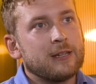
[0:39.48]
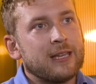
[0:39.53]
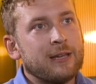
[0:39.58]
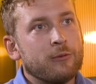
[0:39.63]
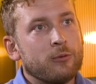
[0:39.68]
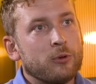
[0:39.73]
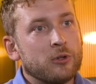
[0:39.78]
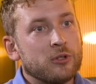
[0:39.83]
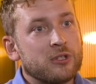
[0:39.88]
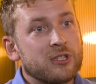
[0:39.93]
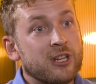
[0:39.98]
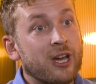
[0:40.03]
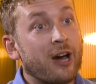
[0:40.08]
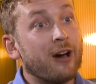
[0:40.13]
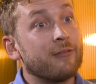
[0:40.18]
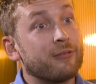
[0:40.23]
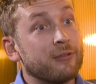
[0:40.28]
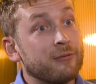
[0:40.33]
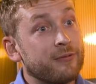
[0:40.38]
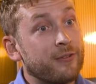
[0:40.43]
he was
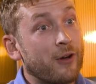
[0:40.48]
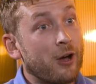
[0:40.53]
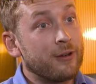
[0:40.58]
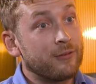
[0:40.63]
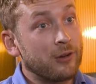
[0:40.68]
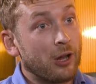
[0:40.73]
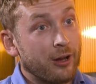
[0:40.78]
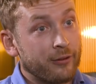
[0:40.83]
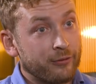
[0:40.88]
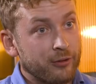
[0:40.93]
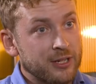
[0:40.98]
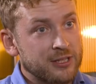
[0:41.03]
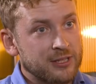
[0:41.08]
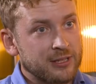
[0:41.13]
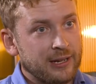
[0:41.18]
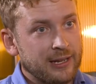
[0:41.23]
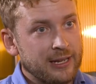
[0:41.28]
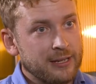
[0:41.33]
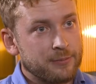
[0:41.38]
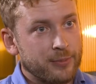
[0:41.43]
cut from Five Live
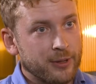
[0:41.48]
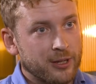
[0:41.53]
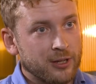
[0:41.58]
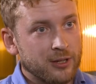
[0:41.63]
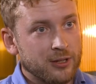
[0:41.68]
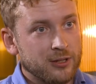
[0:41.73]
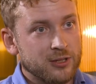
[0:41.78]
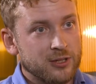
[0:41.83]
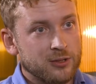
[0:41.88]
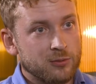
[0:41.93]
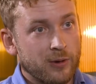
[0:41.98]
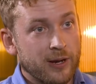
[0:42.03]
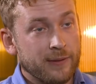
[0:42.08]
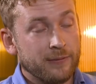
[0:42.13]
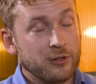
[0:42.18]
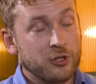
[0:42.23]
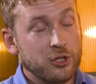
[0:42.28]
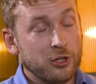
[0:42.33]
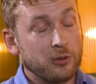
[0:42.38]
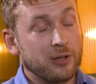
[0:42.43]
recently because when
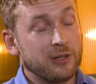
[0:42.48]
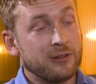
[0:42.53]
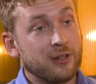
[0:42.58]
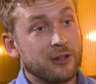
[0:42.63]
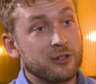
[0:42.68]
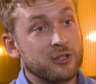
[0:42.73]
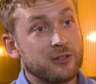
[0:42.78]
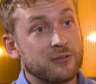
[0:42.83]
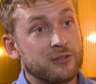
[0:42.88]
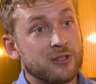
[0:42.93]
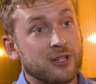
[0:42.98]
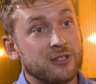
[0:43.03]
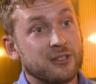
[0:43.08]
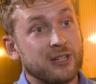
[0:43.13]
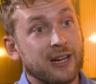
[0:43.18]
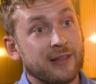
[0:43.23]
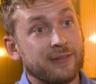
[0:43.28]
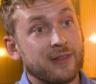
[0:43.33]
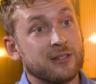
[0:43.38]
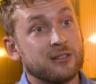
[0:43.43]
the Duke and Duchess of
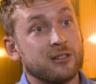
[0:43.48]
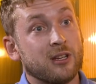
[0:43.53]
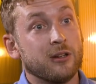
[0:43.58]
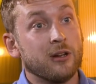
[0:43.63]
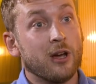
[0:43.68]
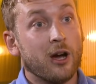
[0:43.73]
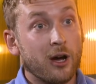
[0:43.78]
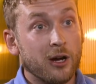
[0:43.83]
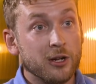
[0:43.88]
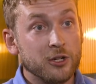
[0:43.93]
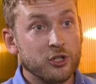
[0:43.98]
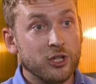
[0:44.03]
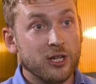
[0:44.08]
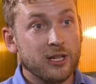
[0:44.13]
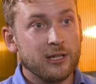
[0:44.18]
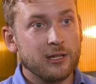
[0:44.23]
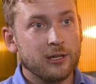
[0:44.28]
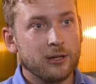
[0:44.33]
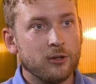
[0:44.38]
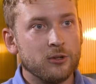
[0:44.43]
Sussex had their son
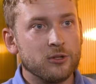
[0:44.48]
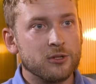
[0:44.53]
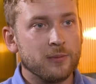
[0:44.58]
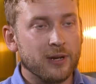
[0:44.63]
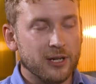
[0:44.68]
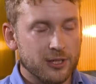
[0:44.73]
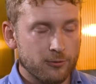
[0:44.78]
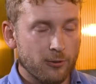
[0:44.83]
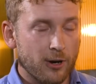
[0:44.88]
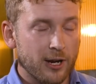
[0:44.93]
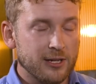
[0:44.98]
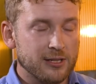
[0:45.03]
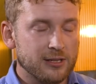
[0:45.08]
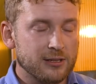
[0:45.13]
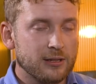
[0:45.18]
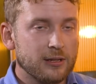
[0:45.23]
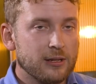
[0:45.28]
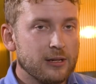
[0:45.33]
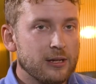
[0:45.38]
Archie, who's mixed race,